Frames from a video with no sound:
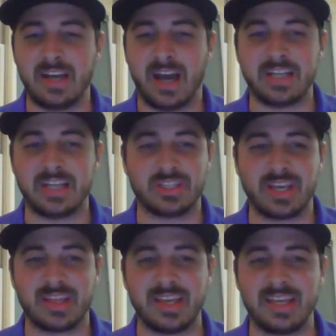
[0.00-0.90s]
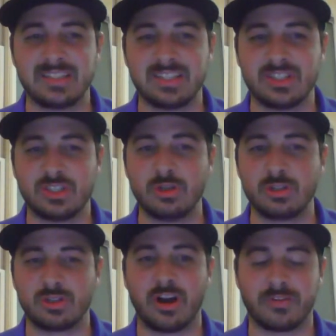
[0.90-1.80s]
I just think they're too
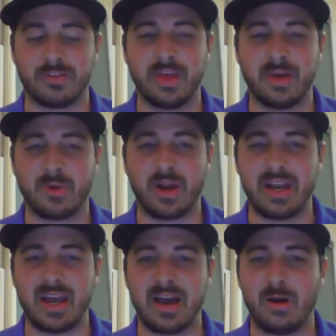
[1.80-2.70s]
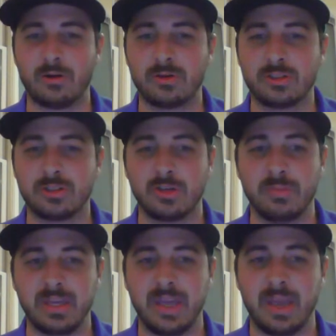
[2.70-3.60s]
strong for them right now to
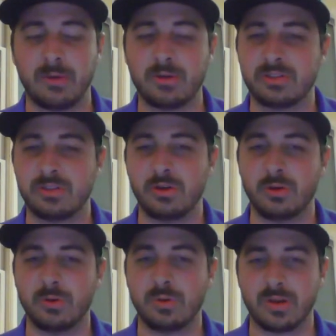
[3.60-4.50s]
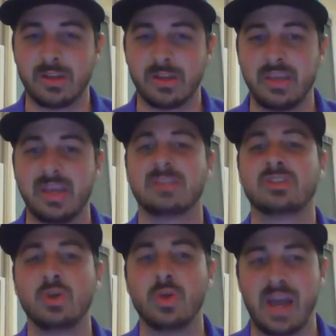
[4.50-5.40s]
be able to get
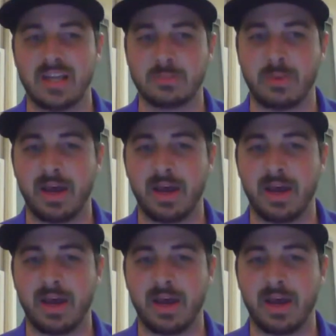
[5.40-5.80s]
to that spot.